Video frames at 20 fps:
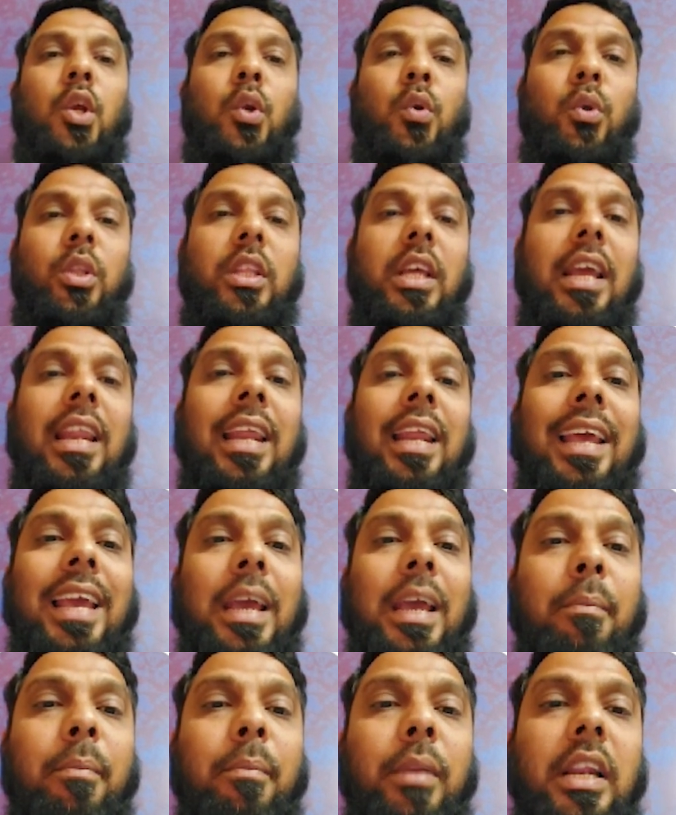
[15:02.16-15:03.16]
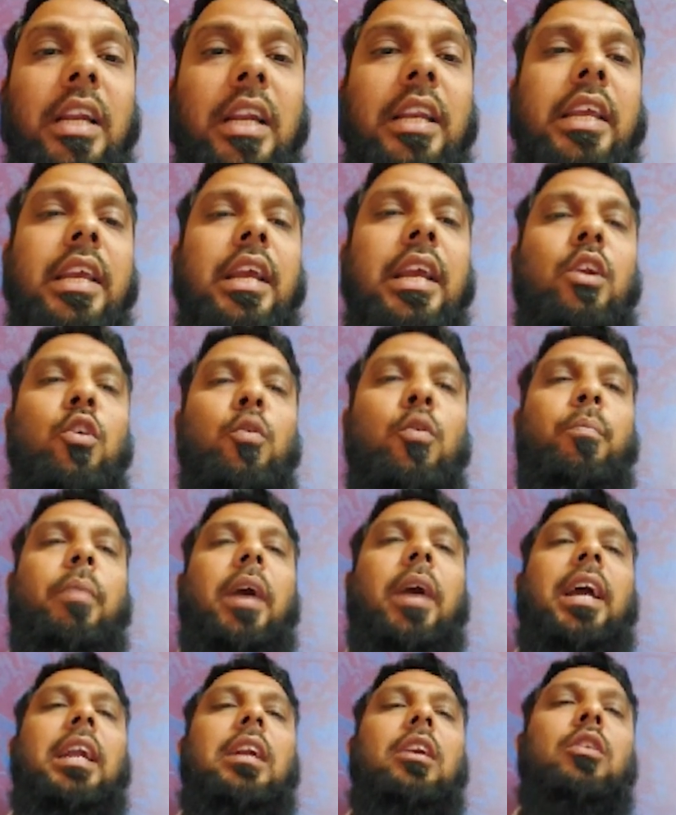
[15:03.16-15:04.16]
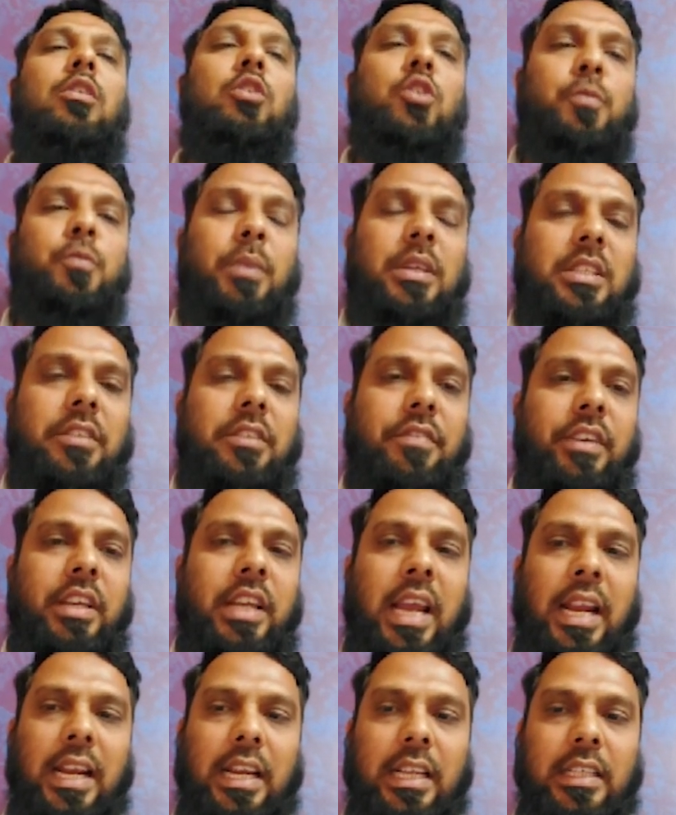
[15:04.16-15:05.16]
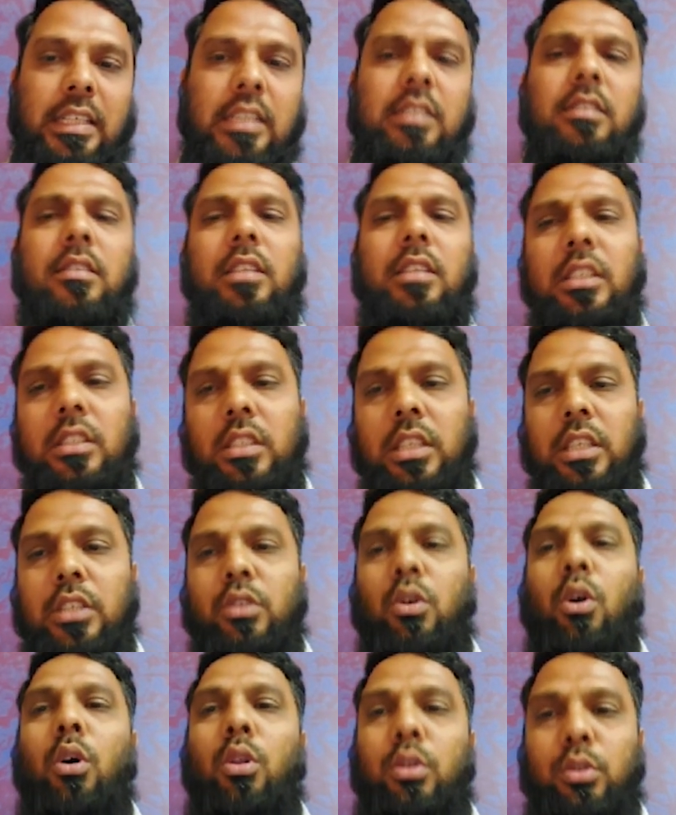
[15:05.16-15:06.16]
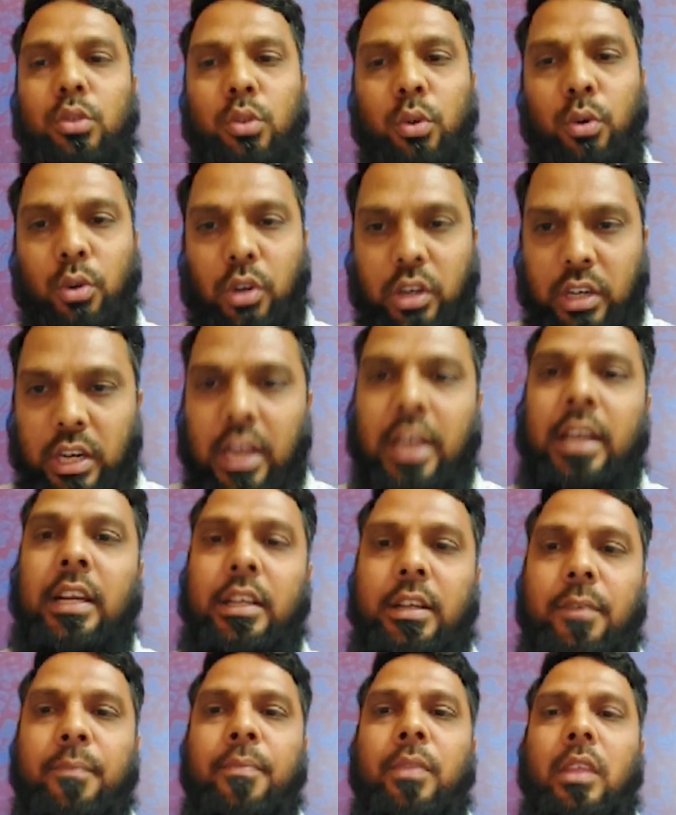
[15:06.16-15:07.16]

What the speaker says: due to their ability to bind to specific antigens. This is also right.